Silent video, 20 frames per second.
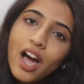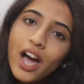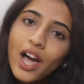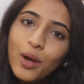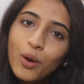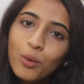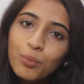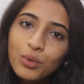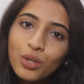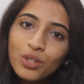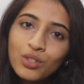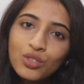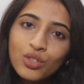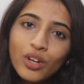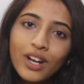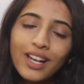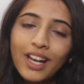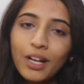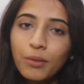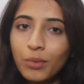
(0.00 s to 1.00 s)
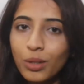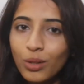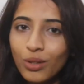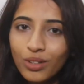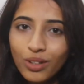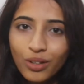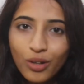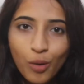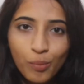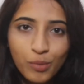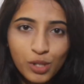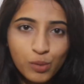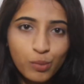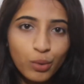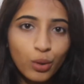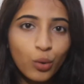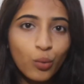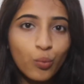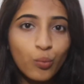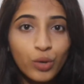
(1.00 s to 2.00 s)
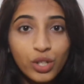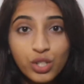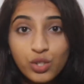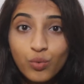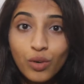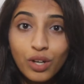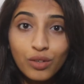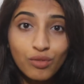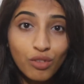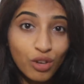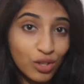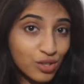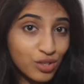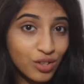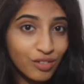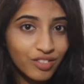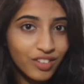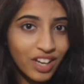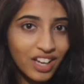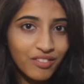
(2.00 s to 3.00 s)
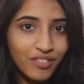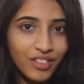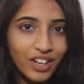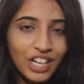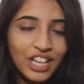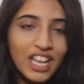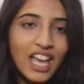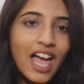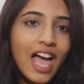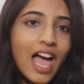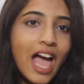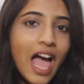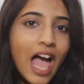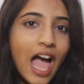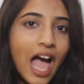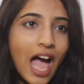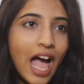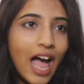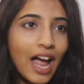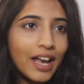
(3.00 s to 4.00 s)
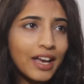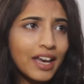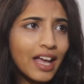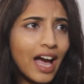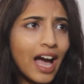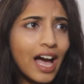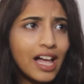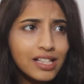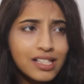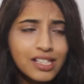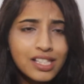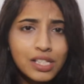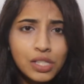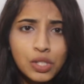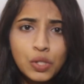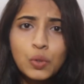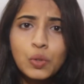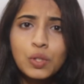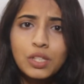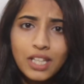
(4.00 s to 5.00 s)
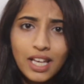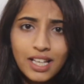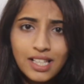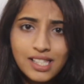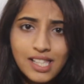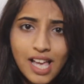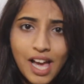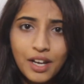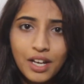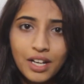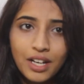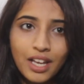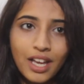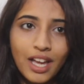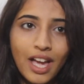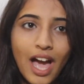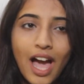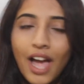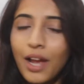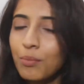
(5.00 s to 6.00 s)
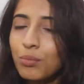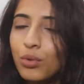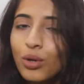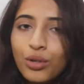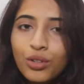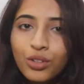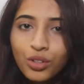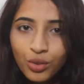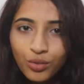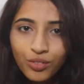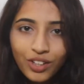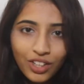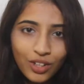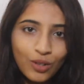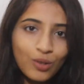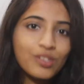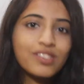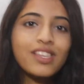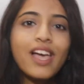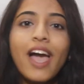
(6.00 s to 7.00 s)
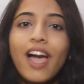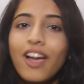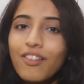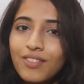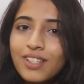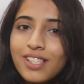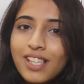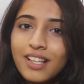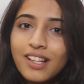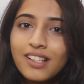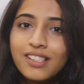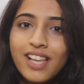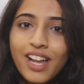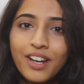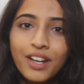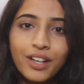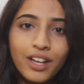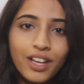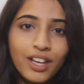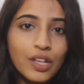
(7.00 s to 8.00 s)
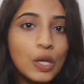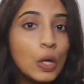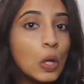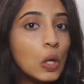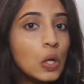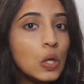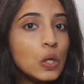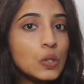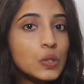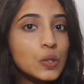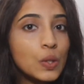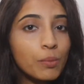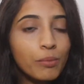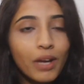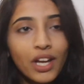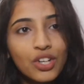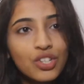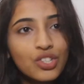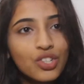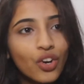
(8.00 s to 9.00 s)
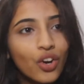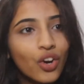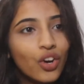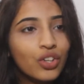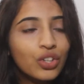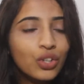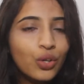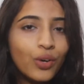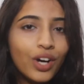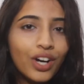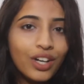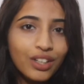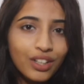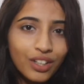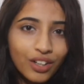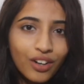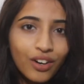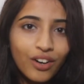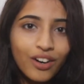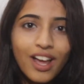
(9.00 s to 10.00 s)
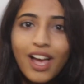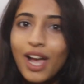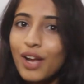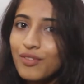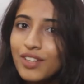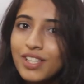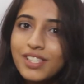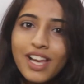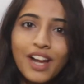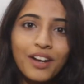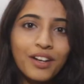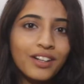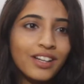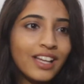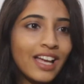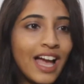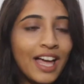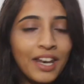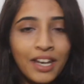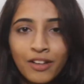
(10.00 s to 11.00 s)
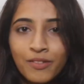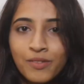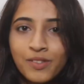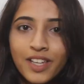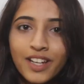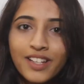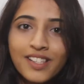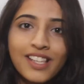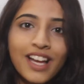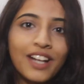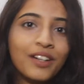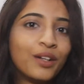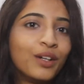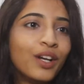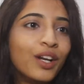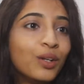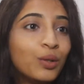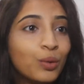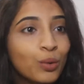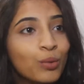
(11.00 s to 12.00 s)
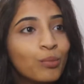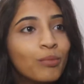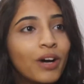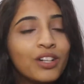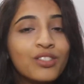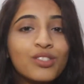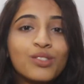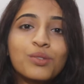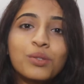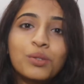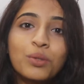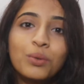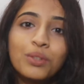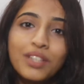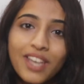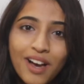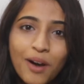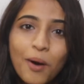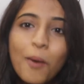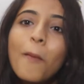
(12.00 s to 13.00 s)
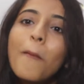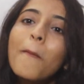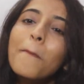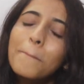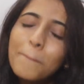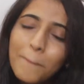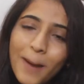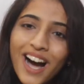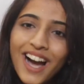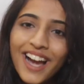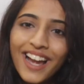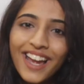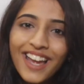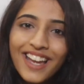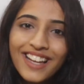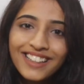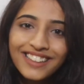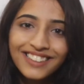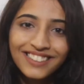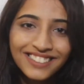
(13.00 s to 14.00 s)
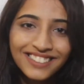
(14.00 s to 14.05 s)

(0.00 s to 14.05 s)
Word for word: I hope you enjoyed let me know in the comments below which one was your favorite and I'll see you next Saturday I upload new videos every single Saturday so make sure you are here every Saturday and I've said Saturday too much so yeah bye